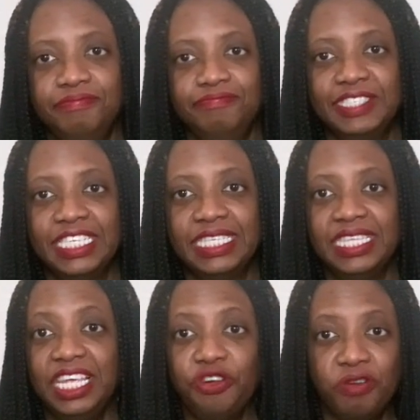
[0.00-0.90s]
It's a
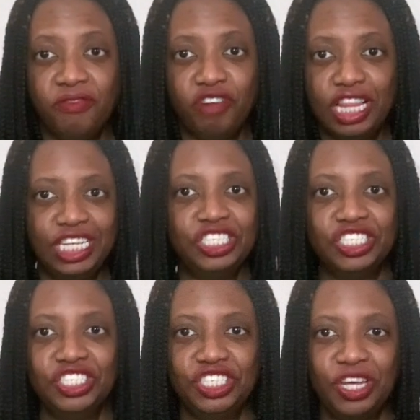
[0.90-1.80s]
secret
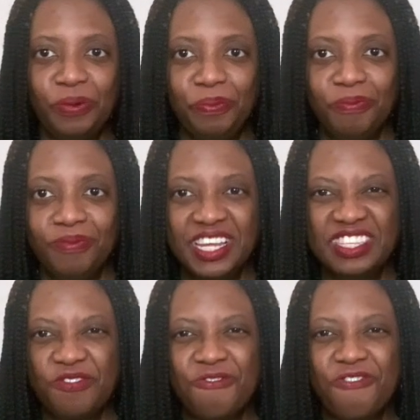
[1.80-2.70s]
relationship. It's
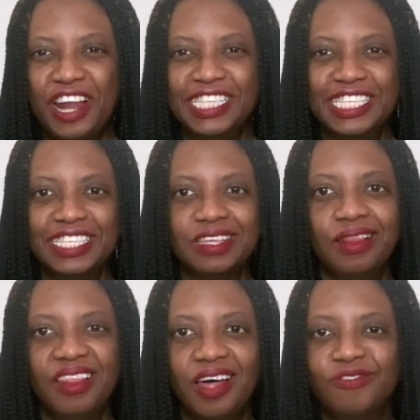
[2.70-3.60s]
a friends to
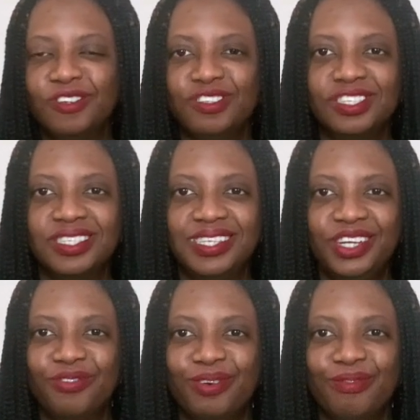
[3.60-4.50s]
lovers
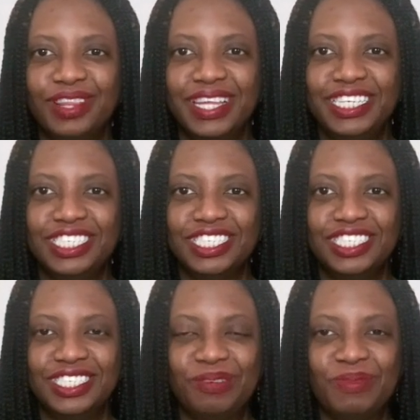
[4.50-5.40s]
secret
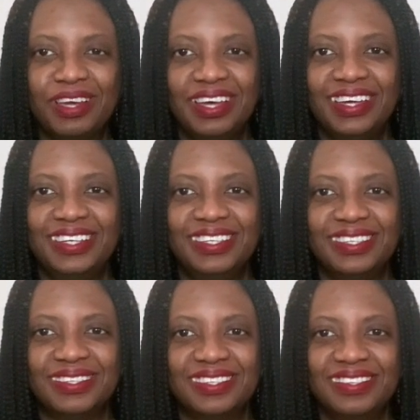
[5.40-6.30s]
relationship,
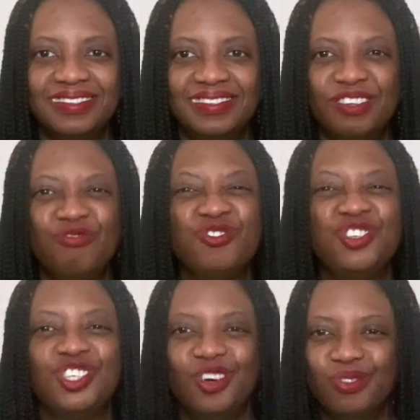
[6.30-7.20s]
guys. You're
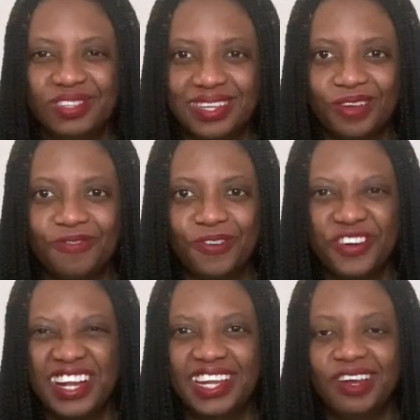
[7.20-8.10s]
jonesing for it,
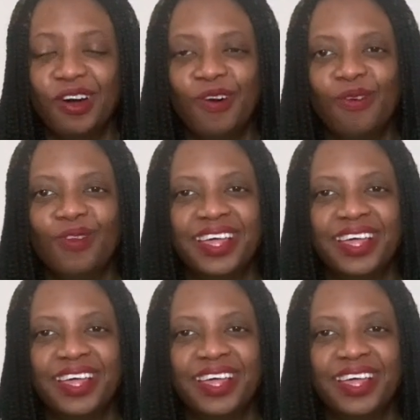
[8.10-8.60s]
I know.